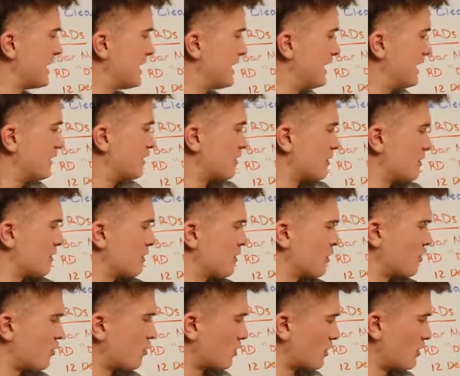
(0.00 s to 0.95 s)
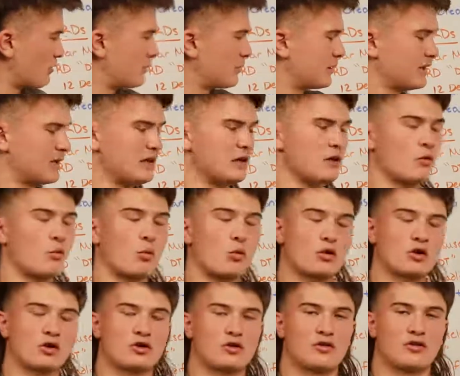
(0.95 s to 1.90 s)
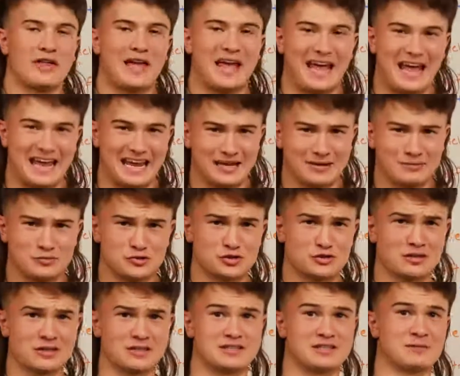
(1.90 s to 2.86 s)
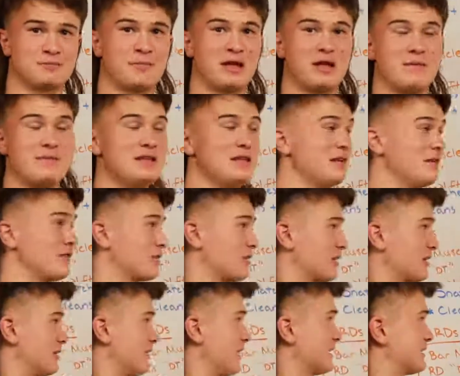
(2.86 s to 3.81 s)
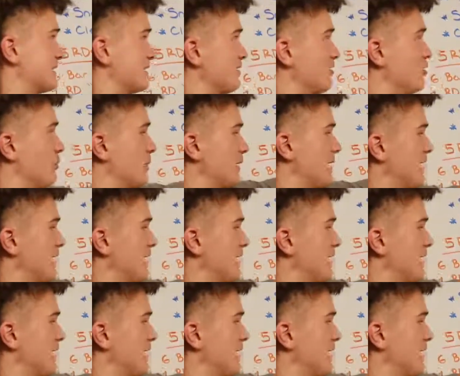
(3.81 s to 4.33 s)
Here, we're going to be working on the hamstrings that may be neglected a little bit